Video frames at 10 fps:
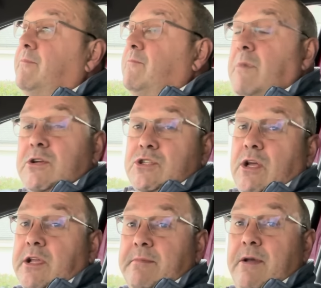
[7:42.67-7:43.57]
Much
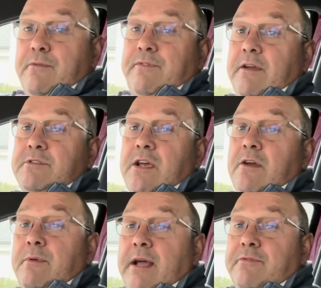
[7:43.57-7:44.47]
like a milk floater
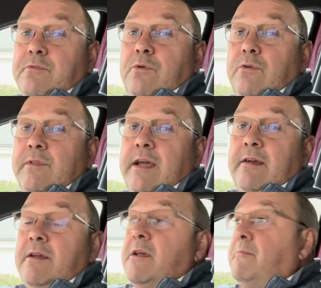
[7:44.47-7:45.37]
who would have to walk
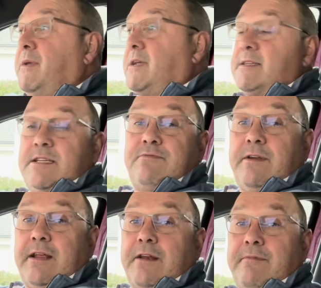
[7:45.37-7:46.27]
there because he's
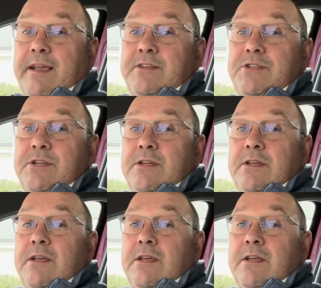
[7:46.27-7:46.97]
run out of range.